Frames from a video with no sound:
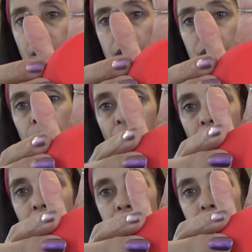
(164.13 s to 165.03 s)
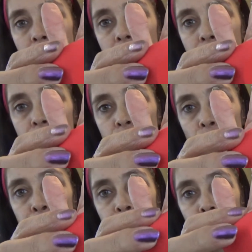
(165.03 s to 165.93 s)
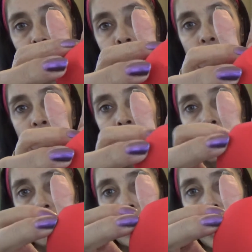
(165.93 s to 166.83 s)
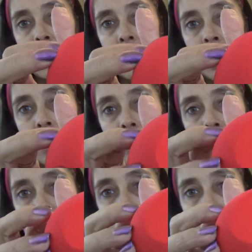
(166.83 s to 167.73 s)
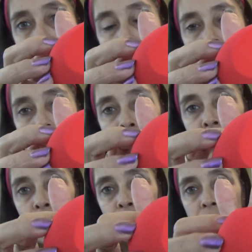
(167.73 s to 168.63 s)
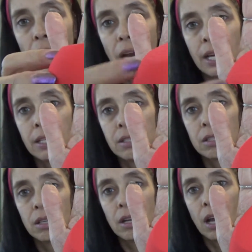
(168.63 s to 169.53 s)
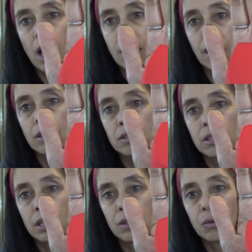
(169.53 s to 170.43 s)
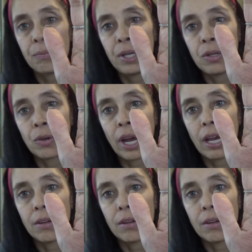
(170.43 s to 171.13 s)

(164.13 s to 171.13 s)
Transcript: So it has like a sharper, flat edge on two sides. That looks like it would be great